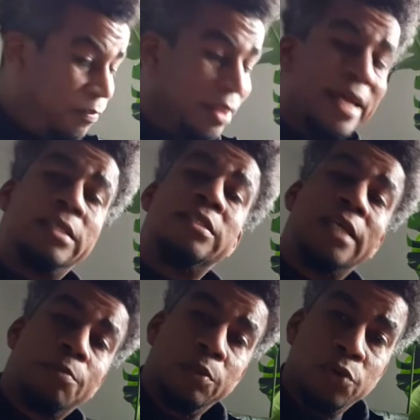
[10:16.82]
you like
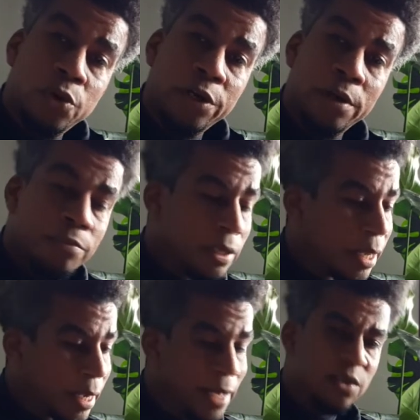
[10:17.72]
Stickmen Brewing Company
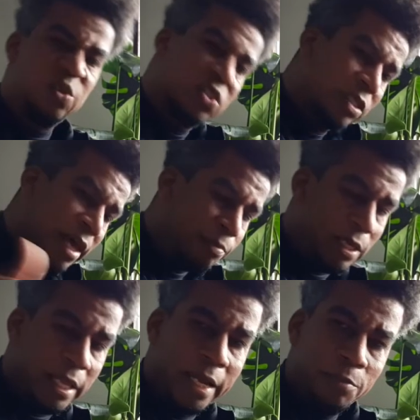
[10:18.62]
like I do, slap the
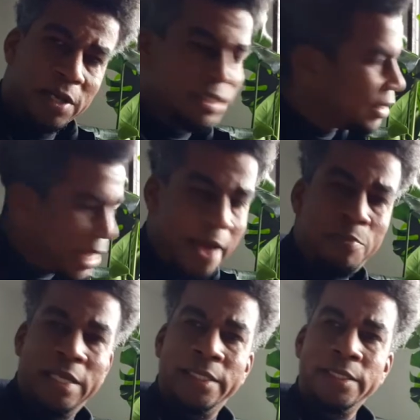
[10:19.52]
like button. Slap
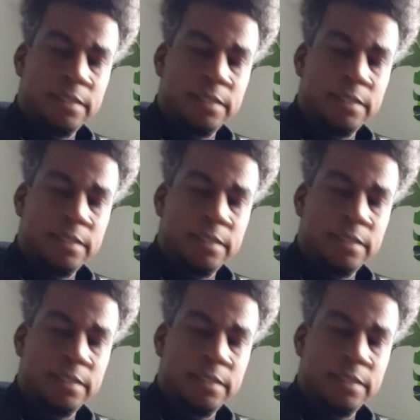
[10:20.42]
it!